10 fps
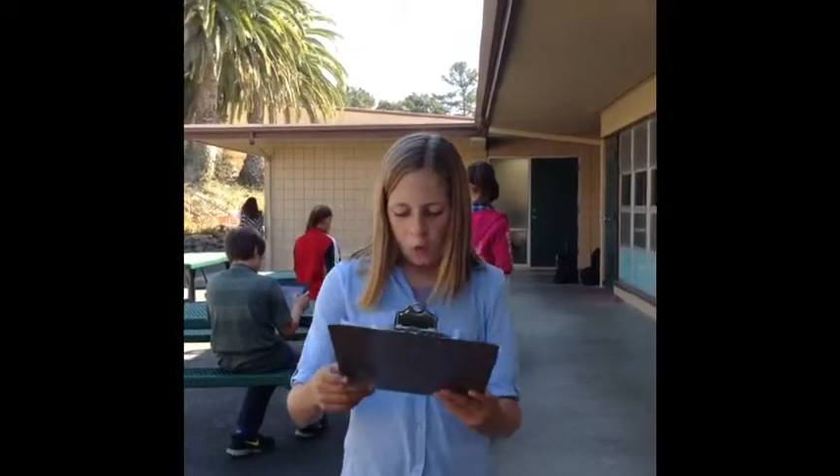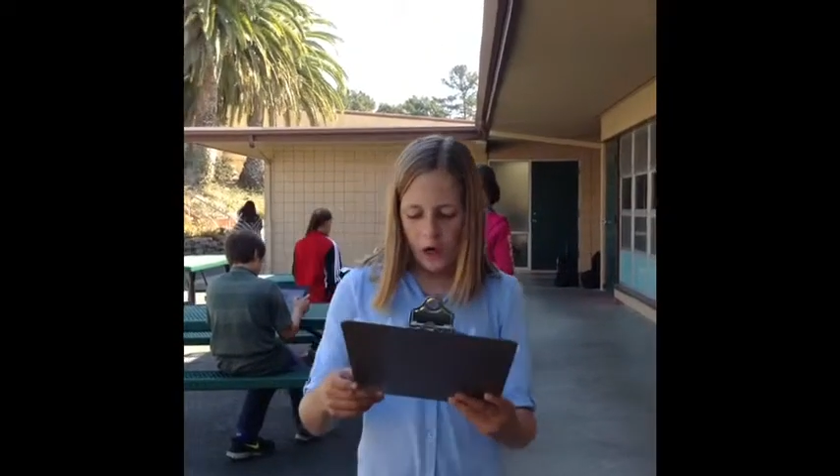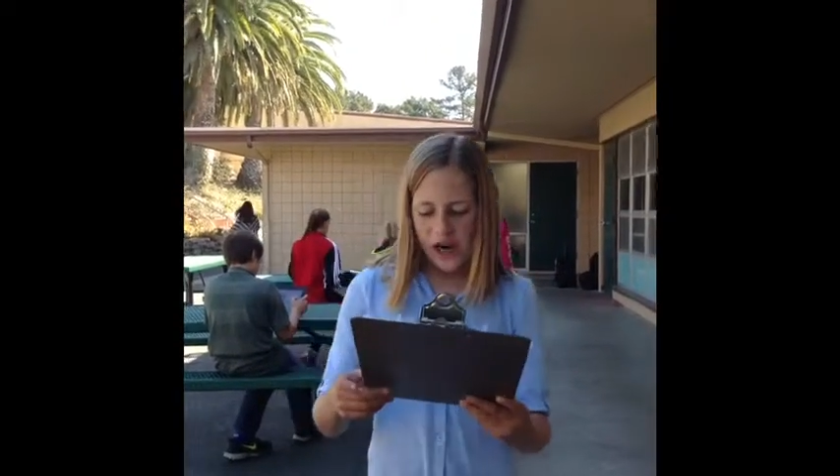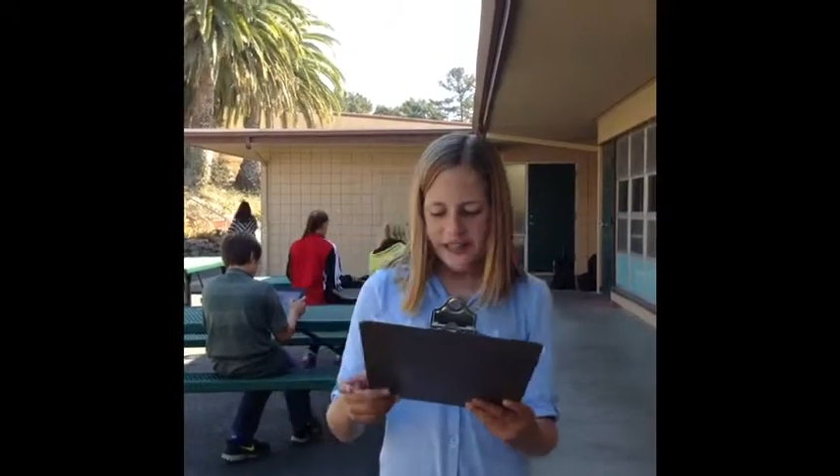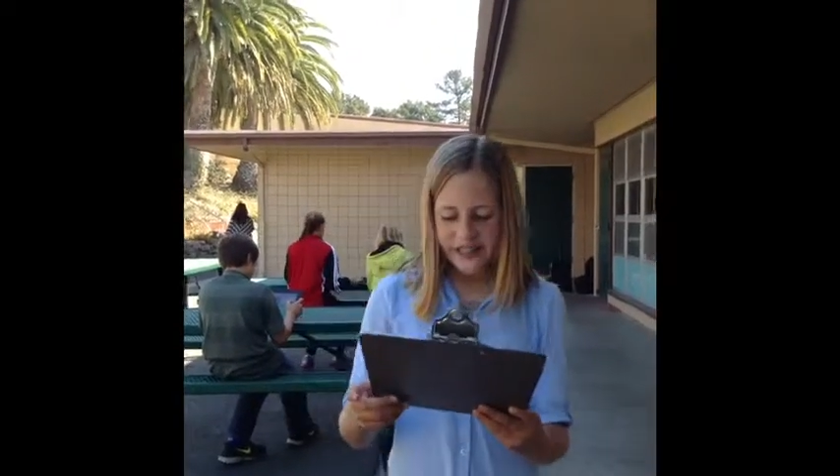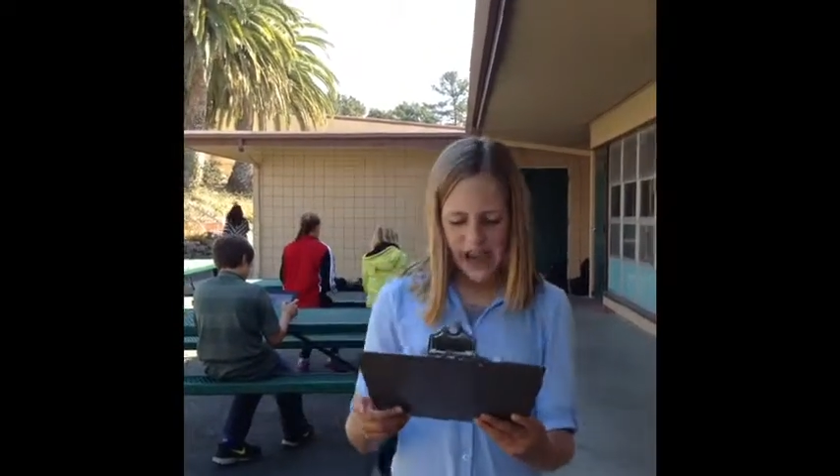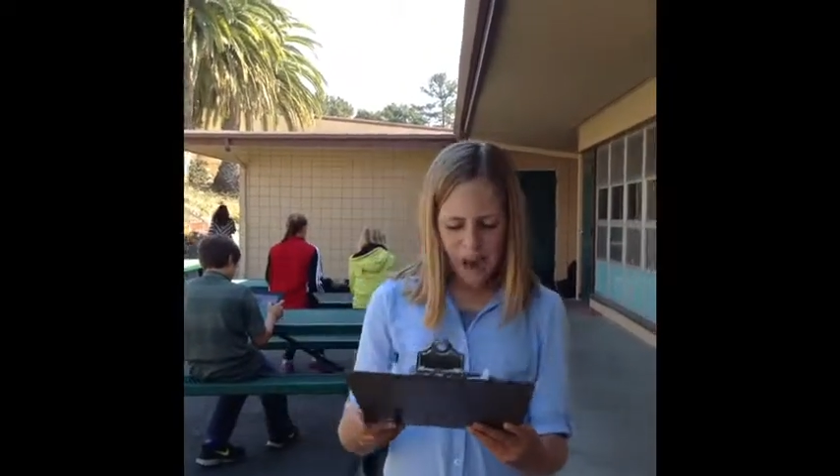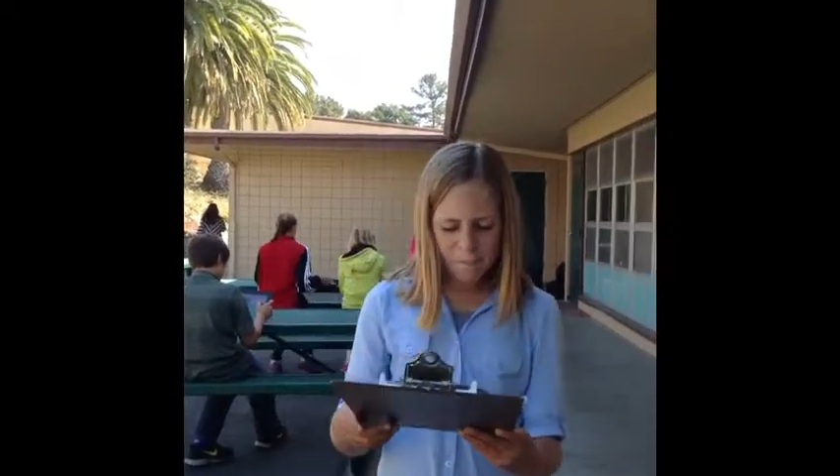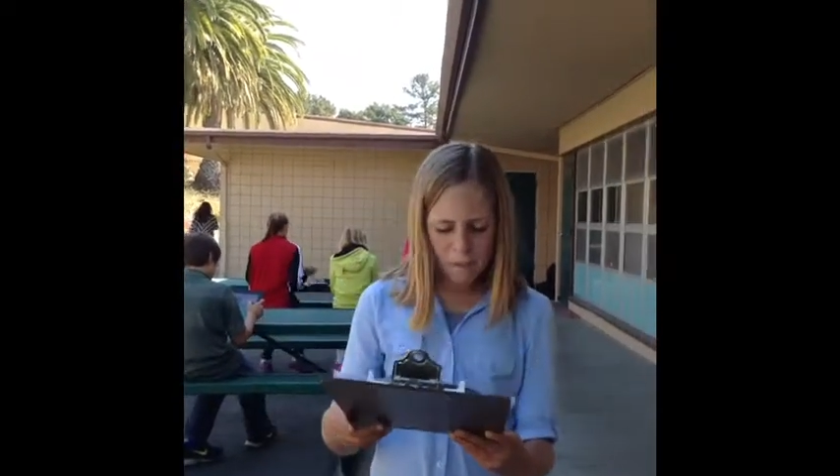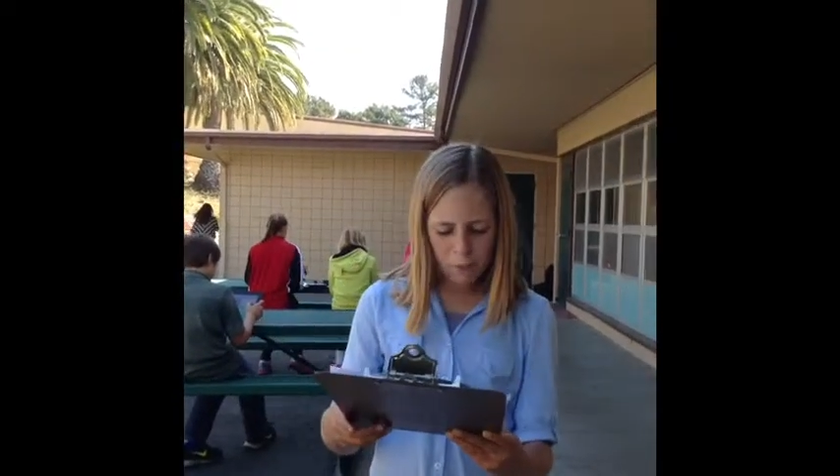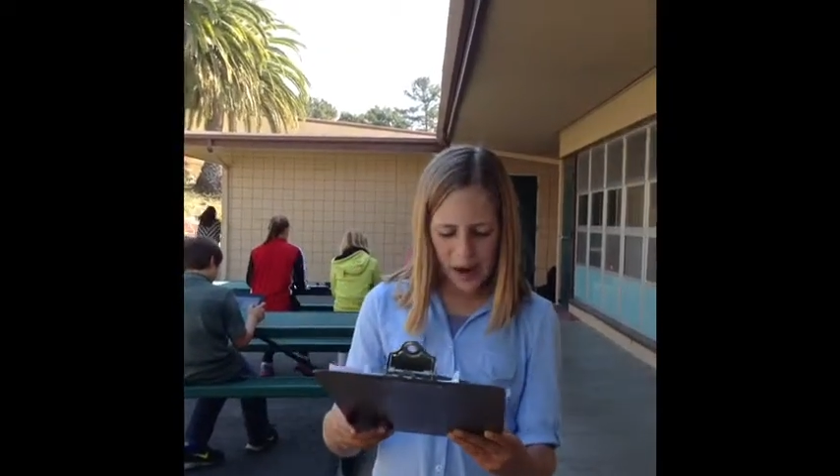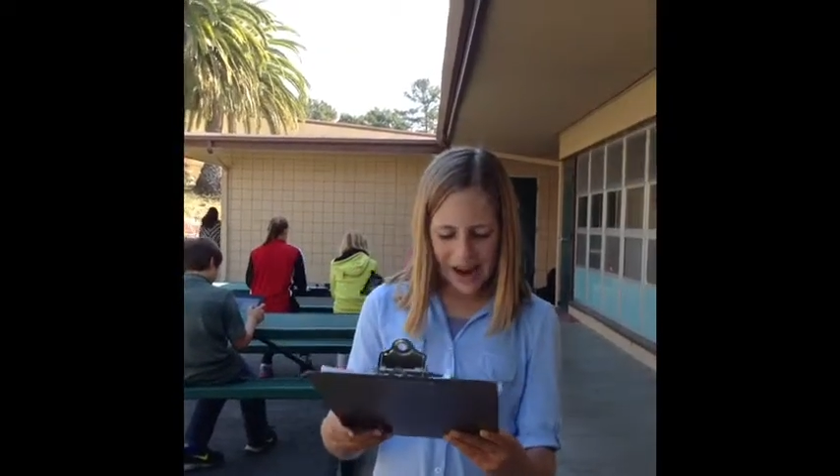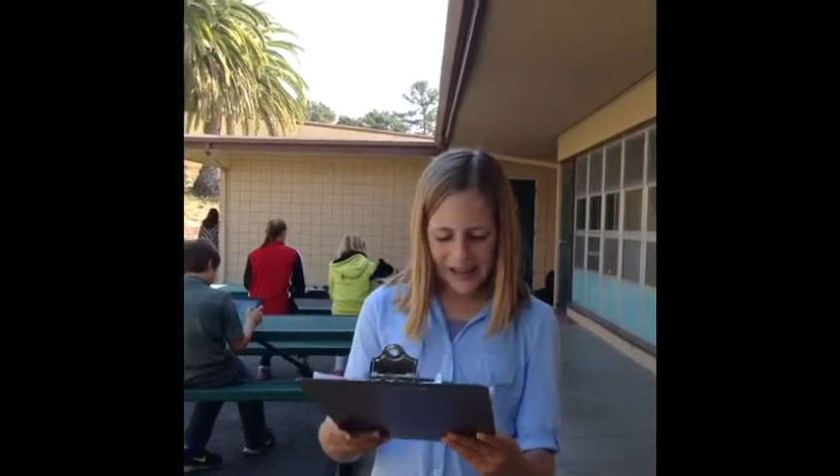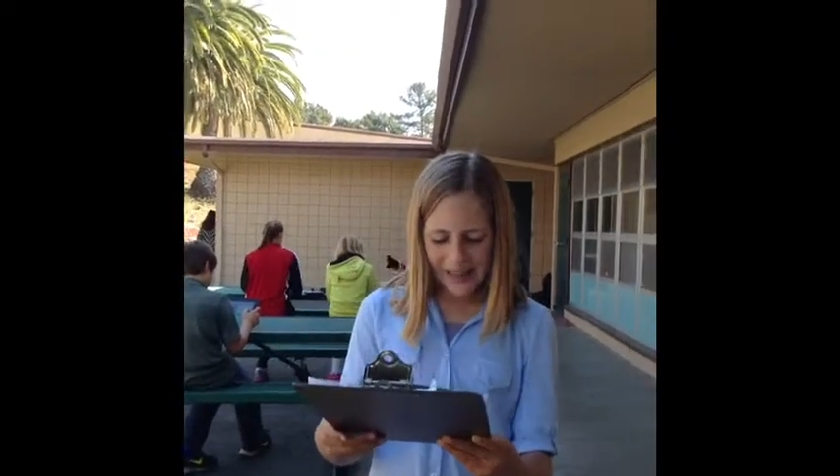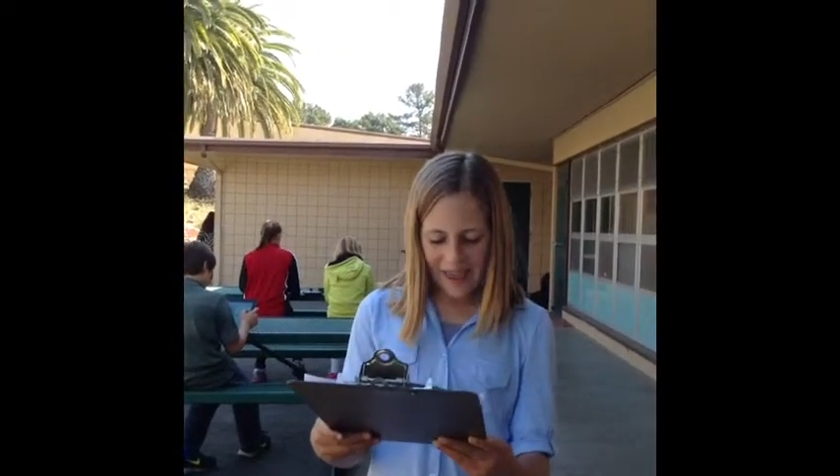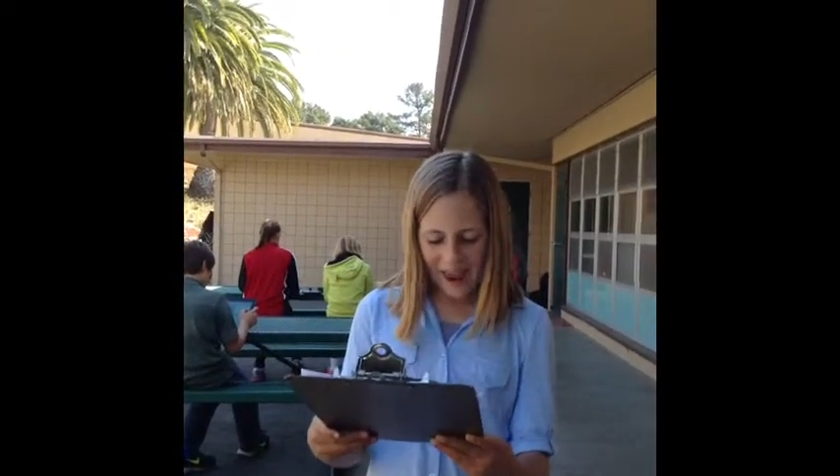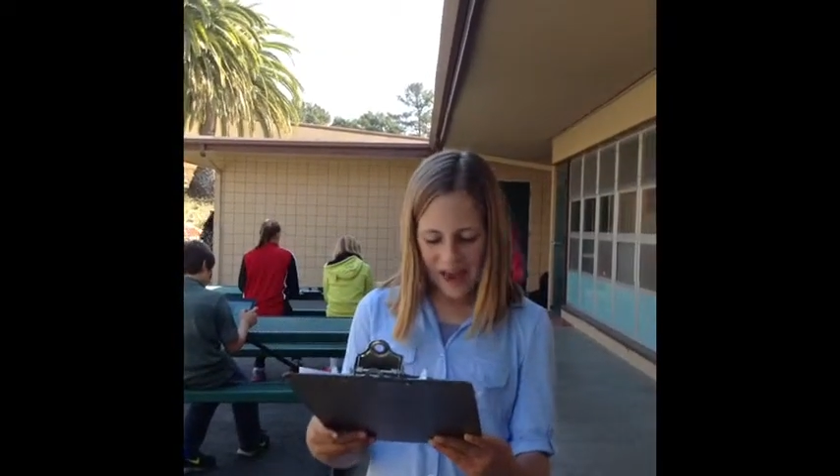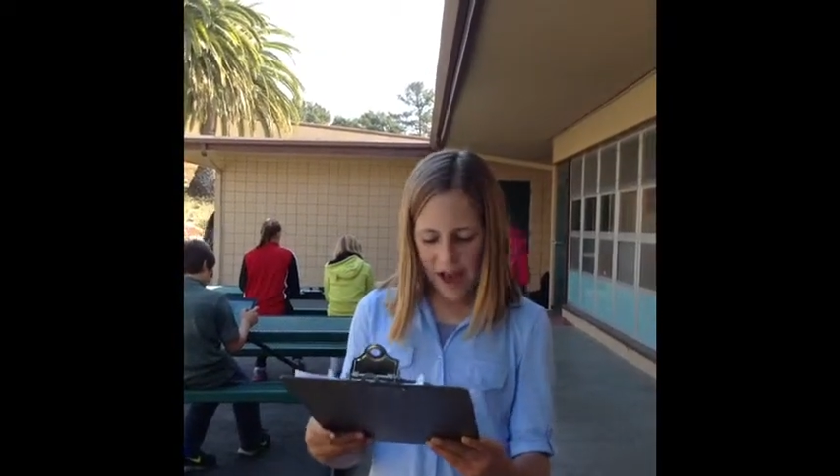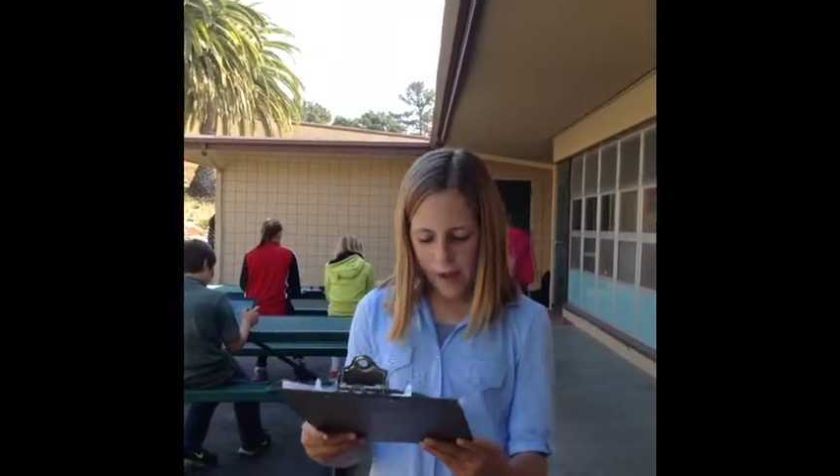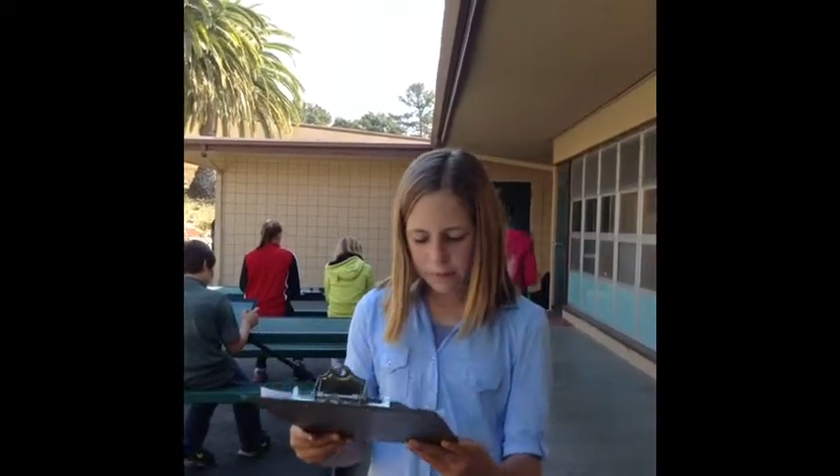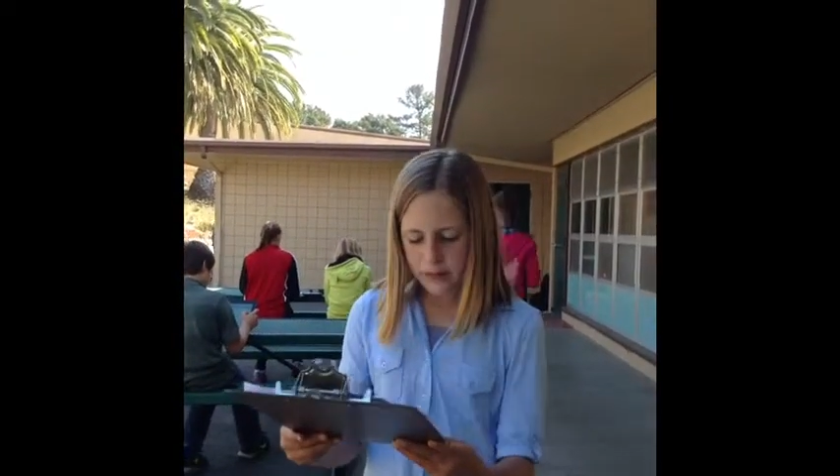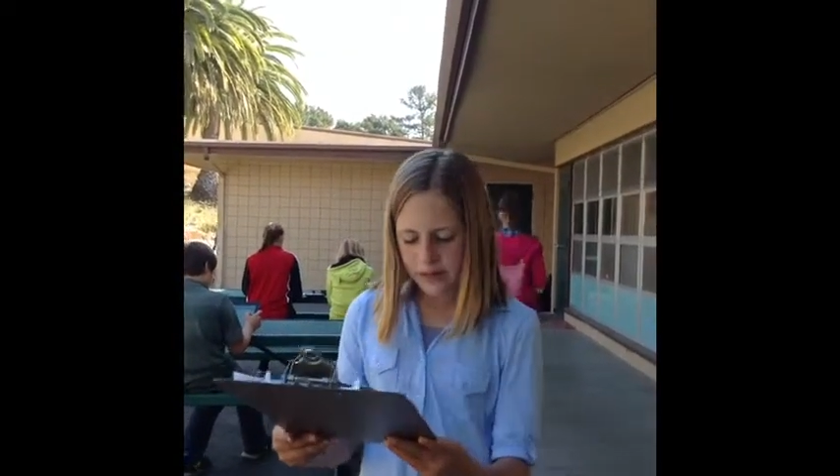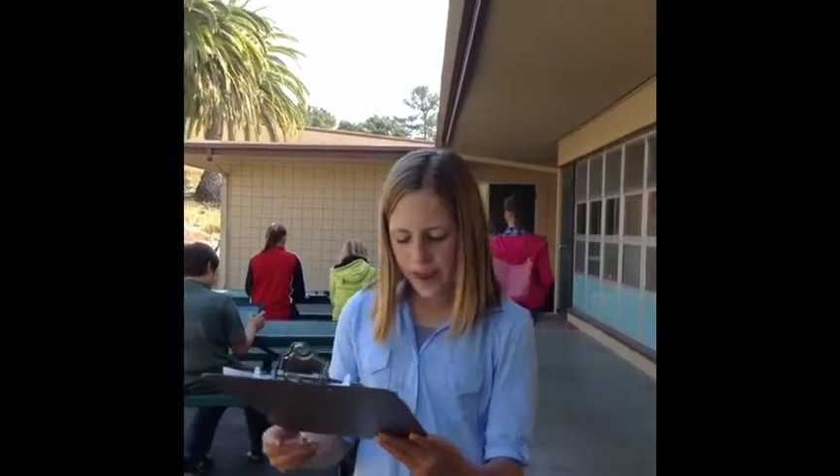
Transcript: were a type of writing that helped